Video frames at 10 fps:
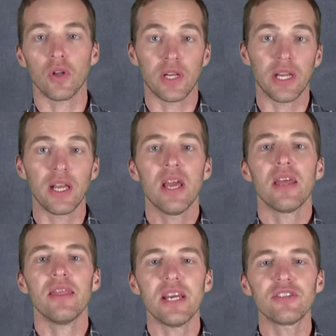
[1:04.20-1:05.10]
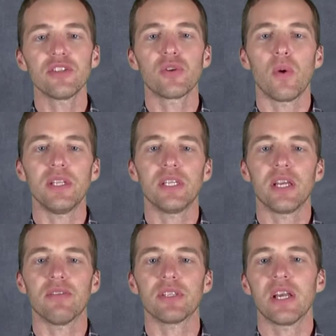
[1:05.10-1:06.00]
we're looking, this is going
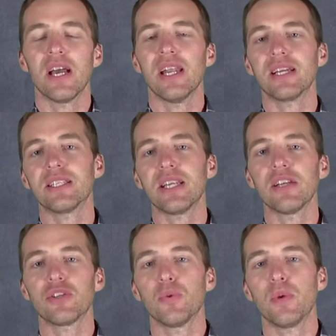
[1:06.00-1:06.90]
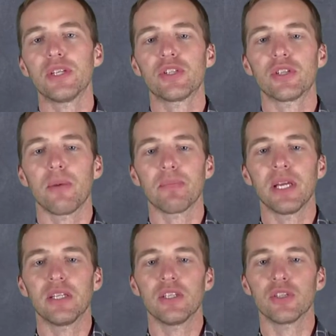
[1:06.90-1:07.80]
to give us an extent to which
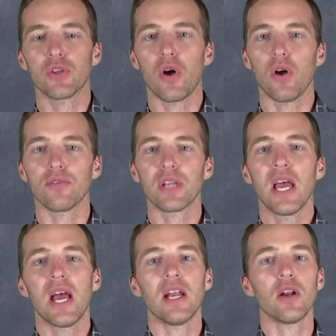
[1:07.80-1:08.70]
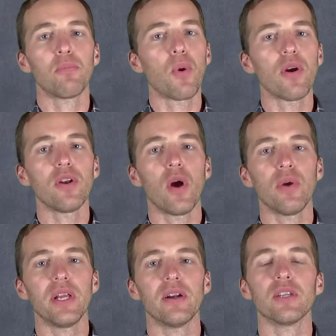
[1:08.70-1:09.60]
something dissolves. And an important
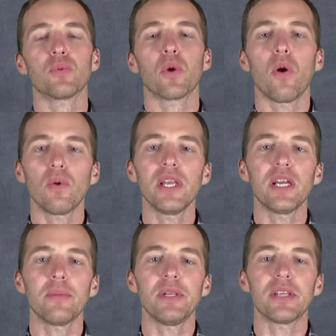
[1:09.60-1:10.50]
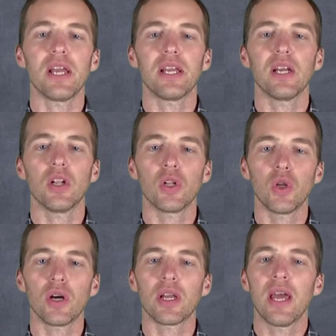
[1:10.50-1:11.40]
note here is we're only going to be taking a
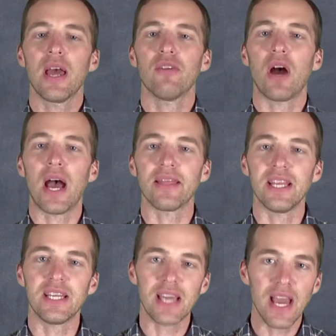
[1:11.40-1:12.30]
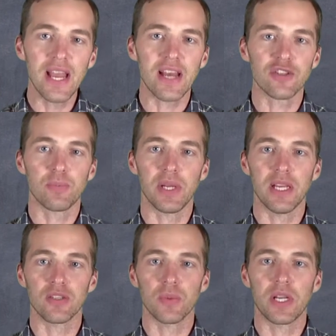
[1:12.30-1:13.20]
look at the
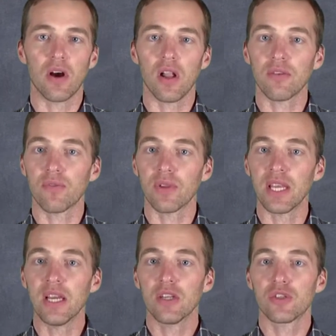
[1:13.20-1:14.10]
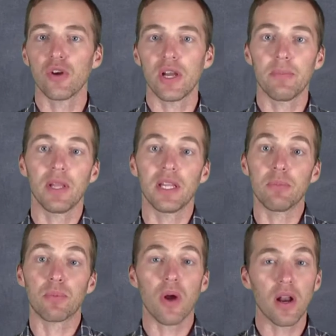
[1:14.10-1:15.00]
KSP, as we call it, for the
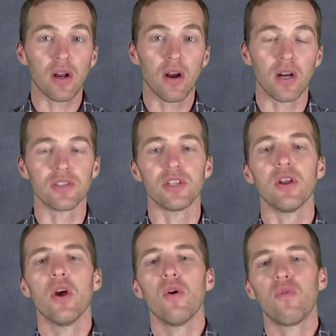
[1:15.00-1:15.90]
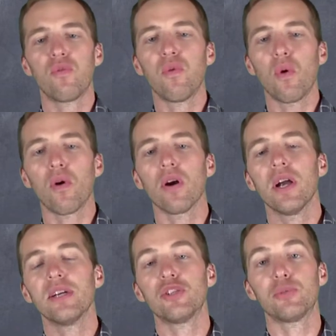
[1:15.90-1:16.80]
solubility product constant
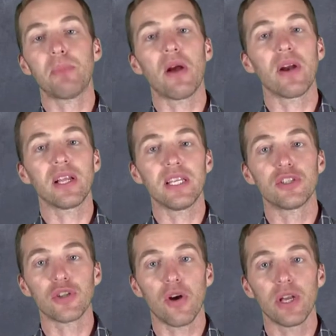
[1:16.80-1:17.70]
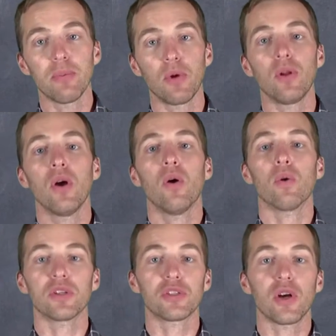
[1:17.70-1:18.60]
for sparingly soluble
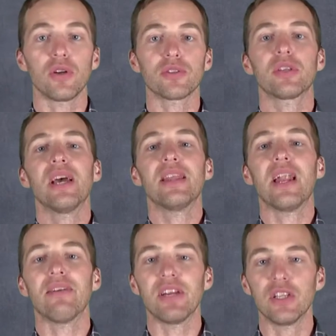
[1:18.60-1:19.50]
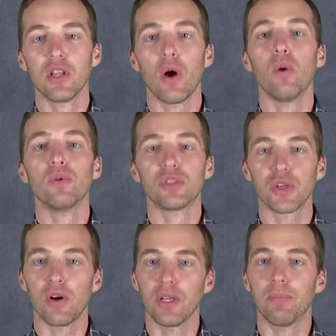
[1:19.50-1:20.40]
or salts that have a low
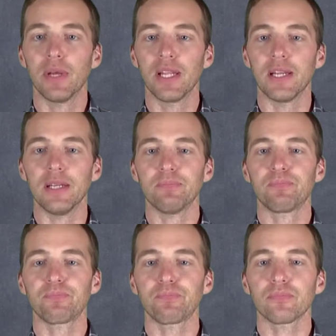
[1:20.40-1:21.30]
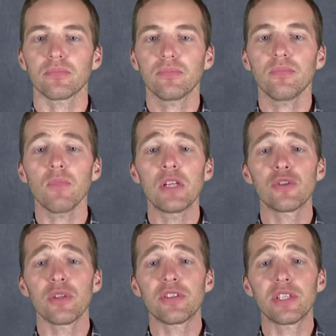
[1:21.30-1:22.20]
solubility.
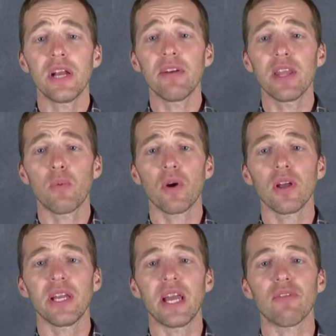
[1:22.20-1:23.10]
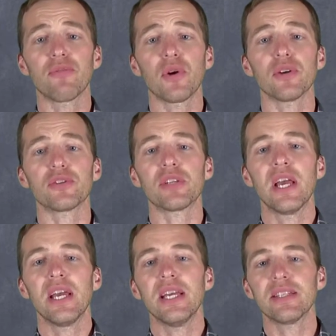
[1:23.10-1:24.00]
So the scenario that we're looking at
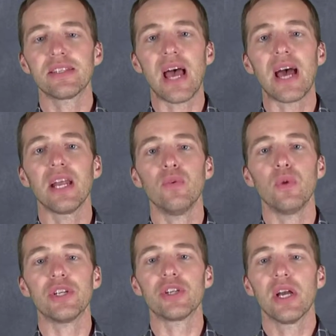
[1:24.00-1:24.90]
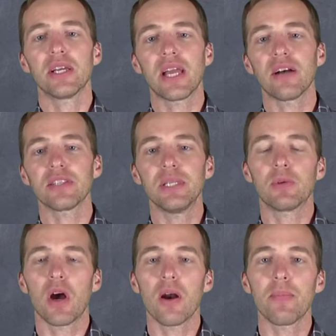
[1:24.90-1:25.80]
first is that in which
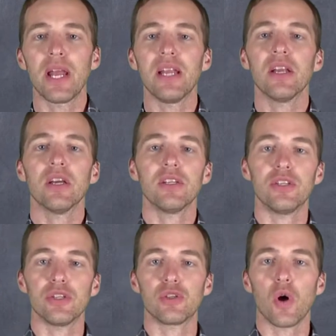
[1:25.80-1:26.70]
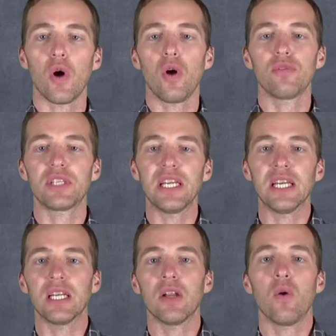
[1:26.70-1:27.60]
calcium carbonate dissolves
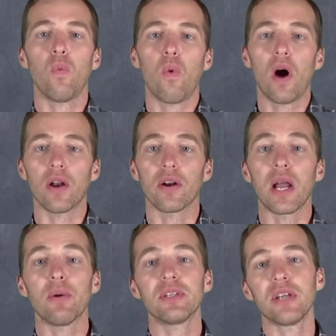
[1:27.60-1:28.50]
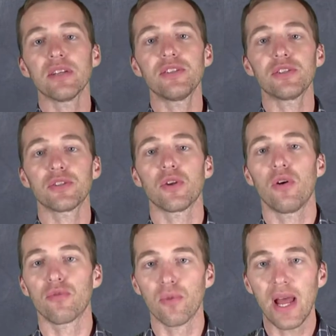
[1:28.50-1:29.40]
in water. Now it doesn't
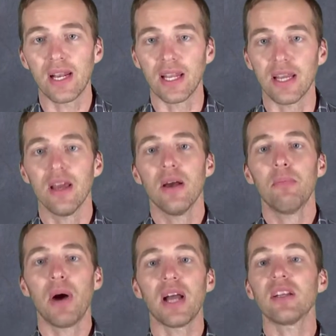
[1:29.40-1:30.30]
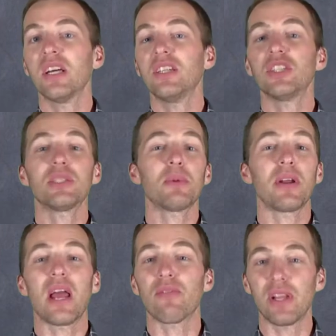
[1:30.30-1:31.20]
dissolve readily, but just
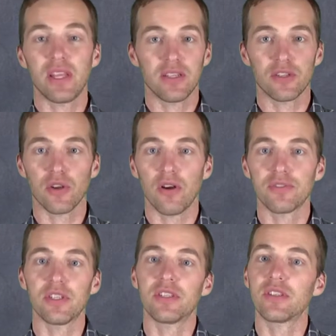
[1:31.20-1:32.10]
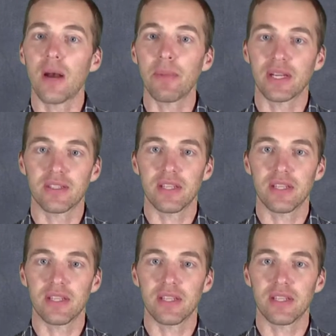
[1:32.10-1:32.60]
about everything dissolves to some